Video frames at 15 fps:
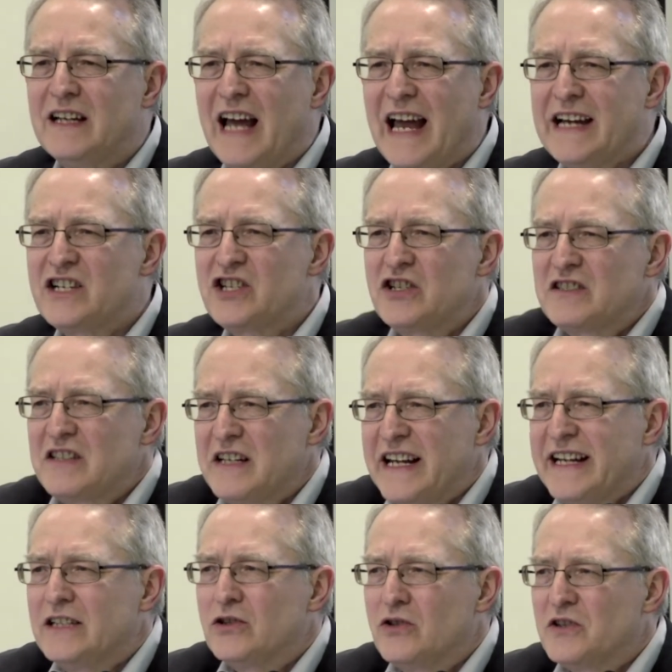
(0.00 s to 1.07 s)
anxious and
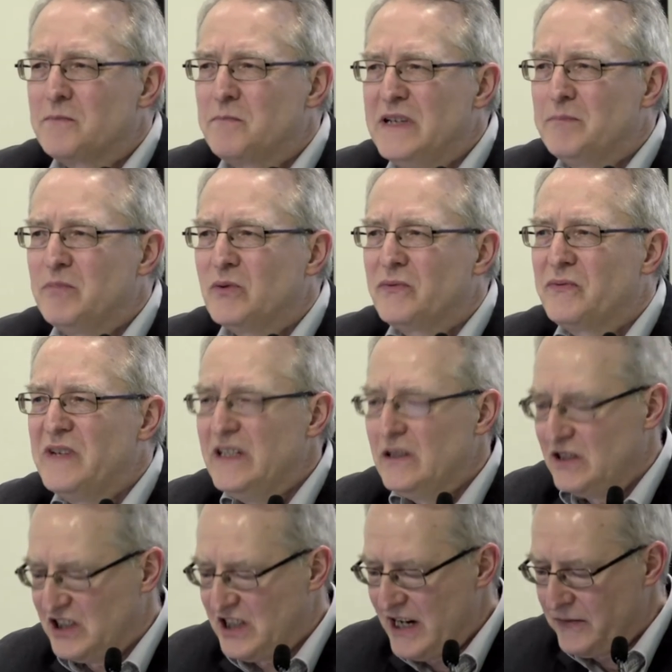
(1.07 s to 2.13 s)
ignorant people feel
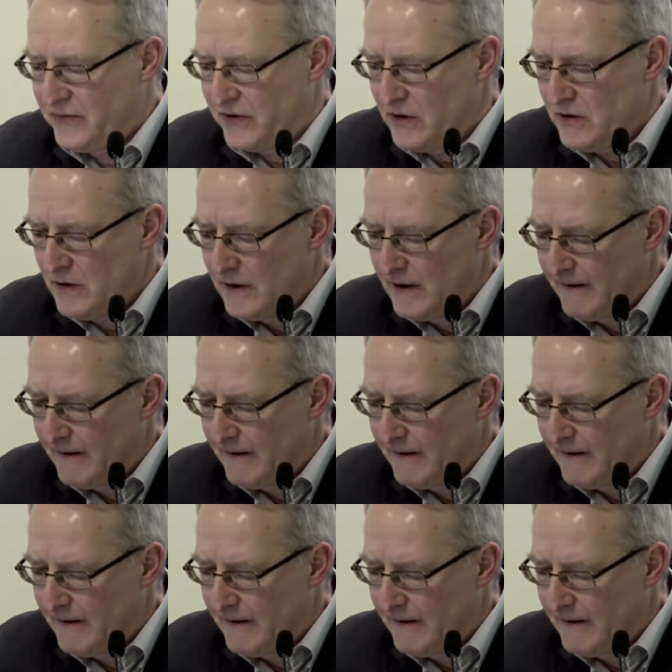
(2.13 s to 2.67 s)
safer,